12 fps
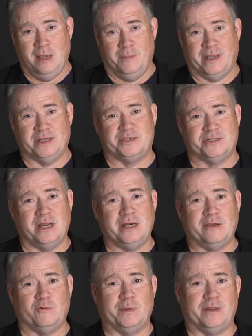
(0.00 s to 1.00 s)
because
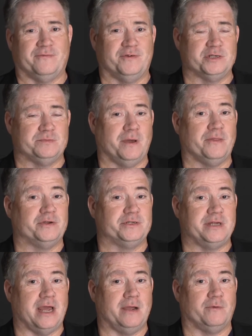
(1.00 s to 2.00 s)
Sunday will be the first Mother's
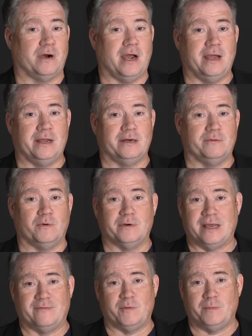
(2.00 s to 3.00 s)
Day where I
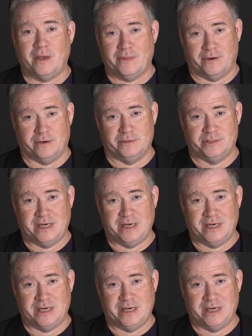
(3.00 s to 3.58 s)
won't have a mother.